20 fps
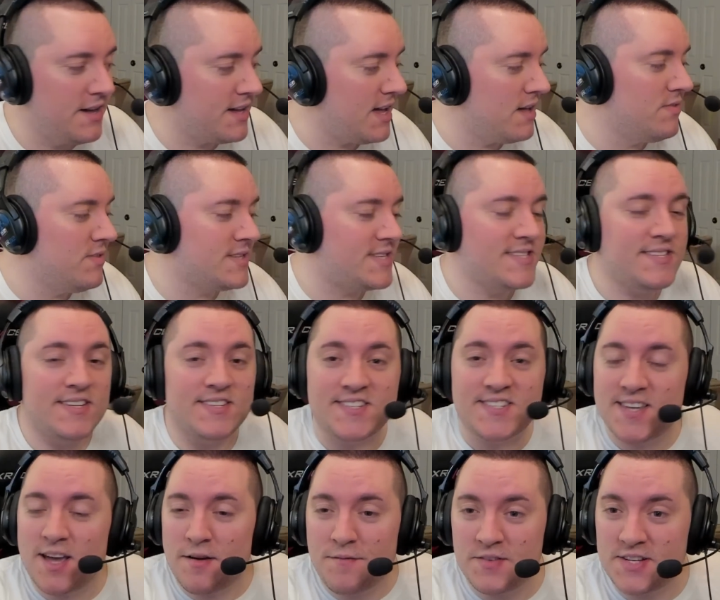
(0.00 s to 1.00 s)
Again, this is a
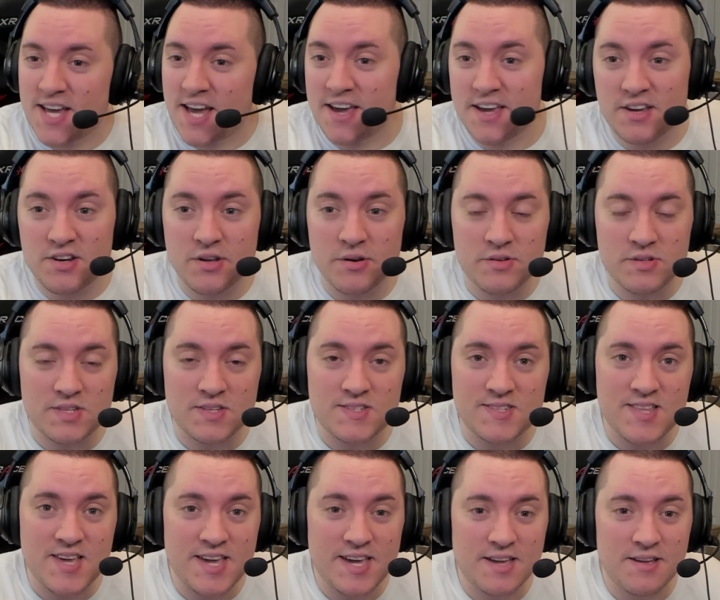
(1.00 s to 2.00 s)

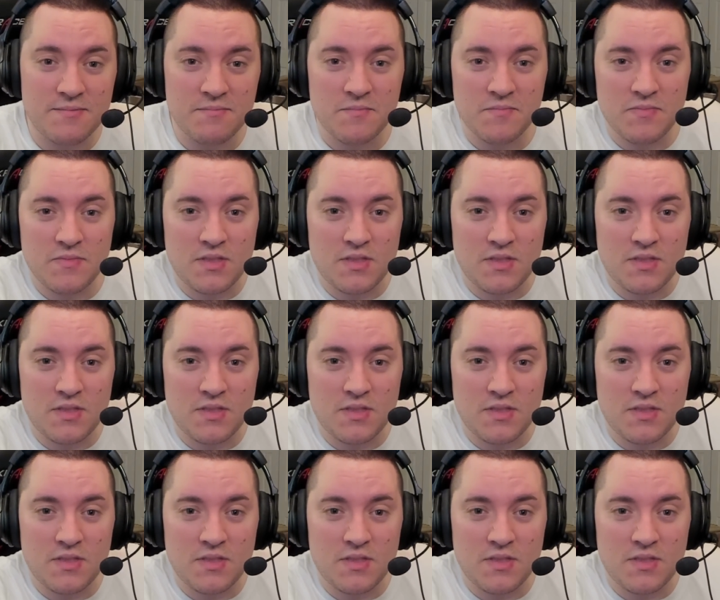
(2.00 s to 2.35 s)
self-diagnosis thing,